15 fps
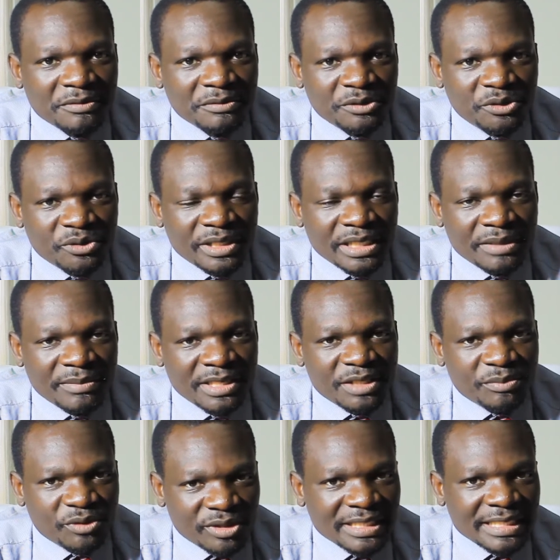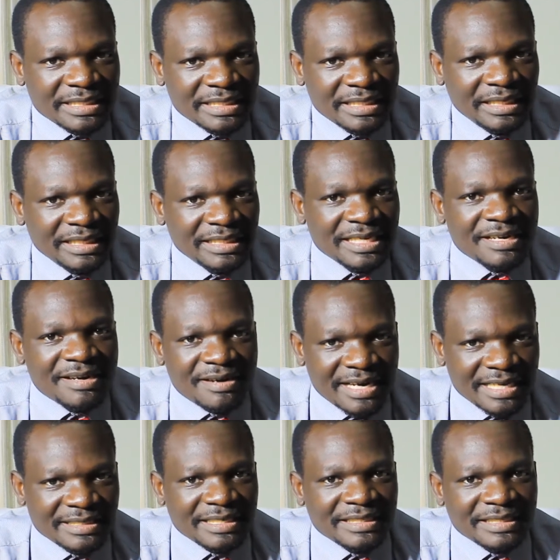during meat processing,
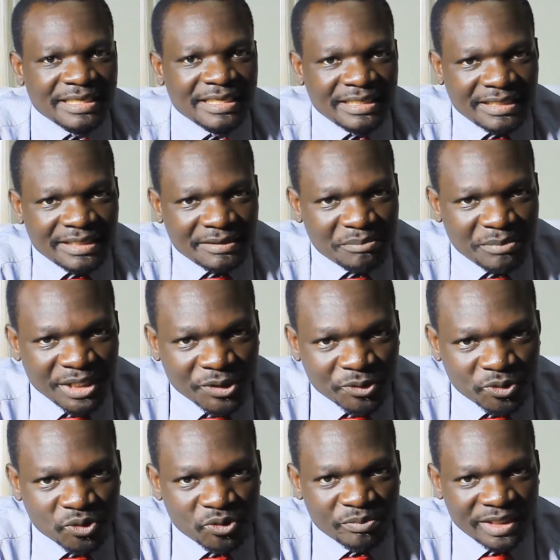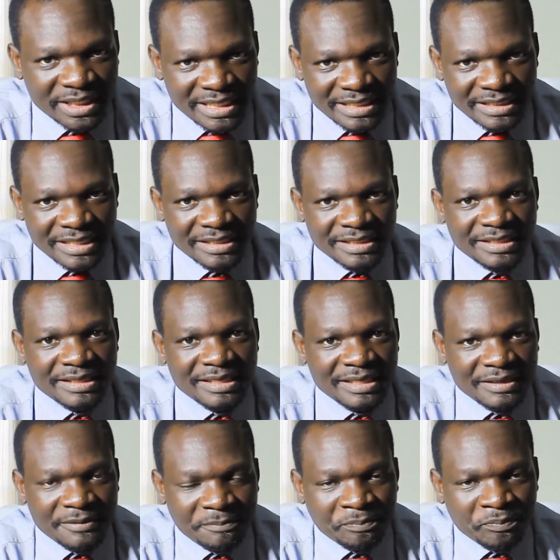tenderizers can be used to pre-digest the